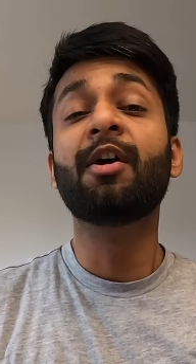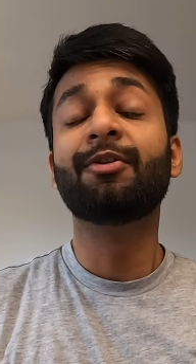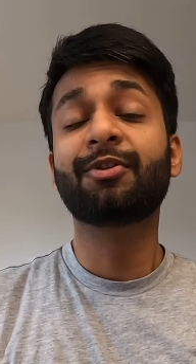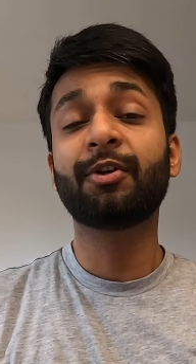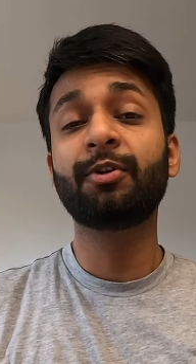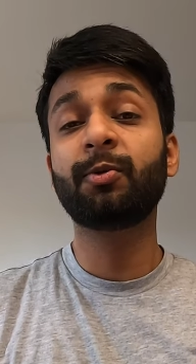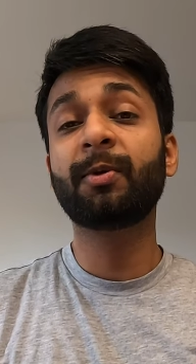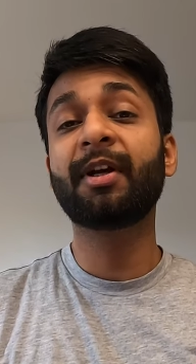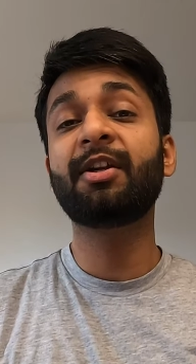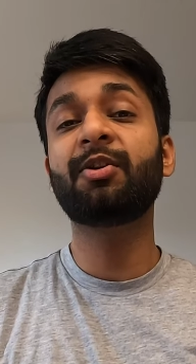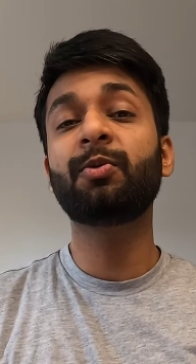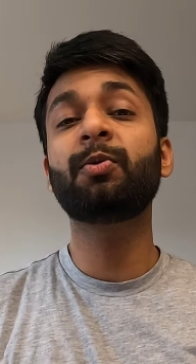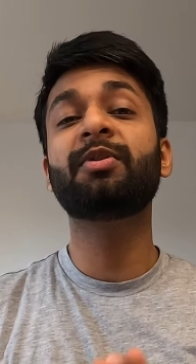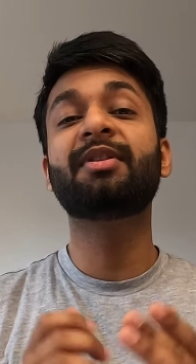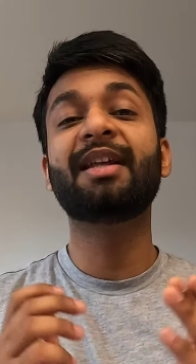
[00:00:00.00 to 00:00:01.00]
So you can
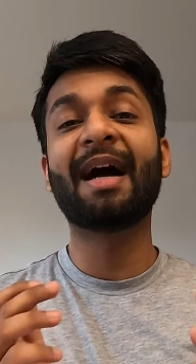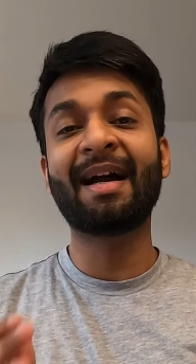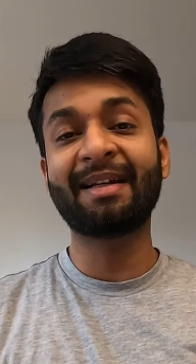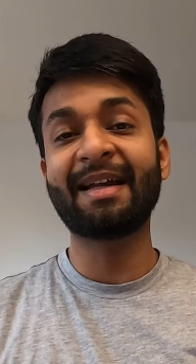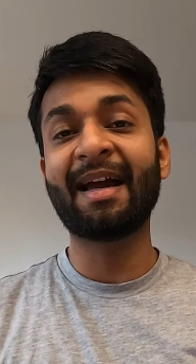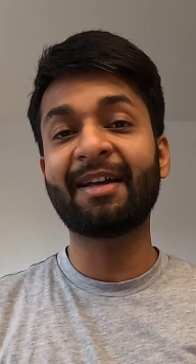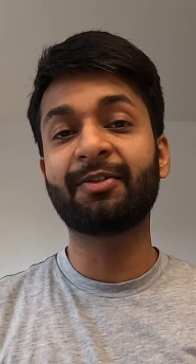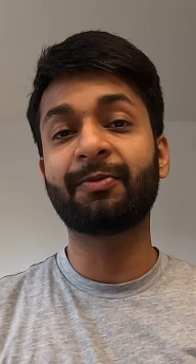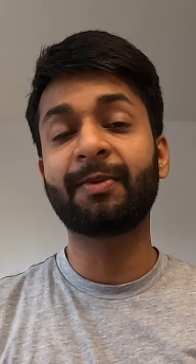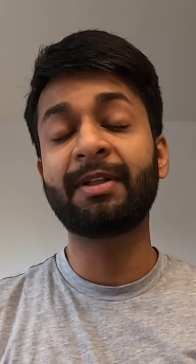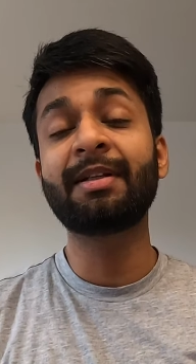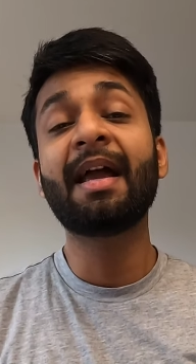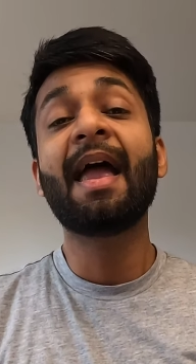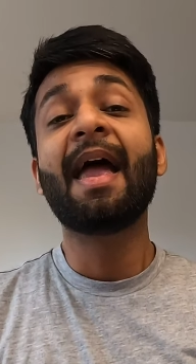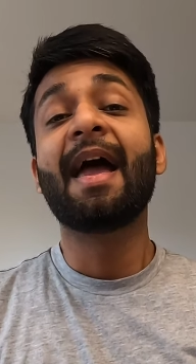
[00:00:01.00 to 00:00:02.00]
do that as well.